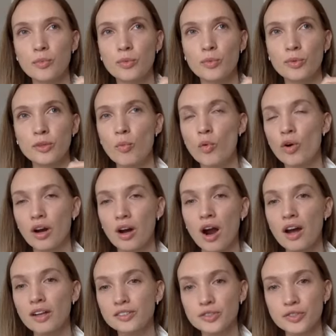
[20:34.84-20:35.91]
with more
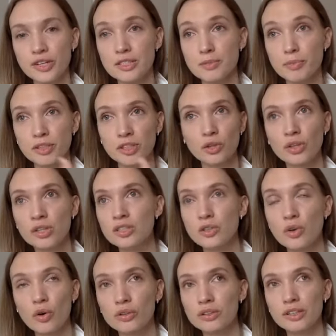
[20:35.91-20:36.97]
contrast, but you can
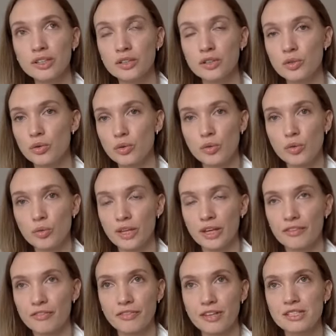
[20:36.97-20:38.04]
totally do
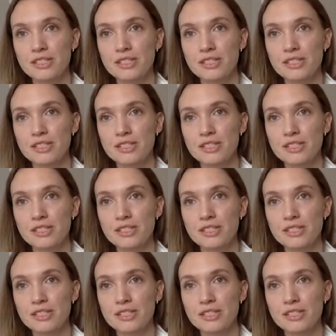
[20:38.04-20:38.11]
like fix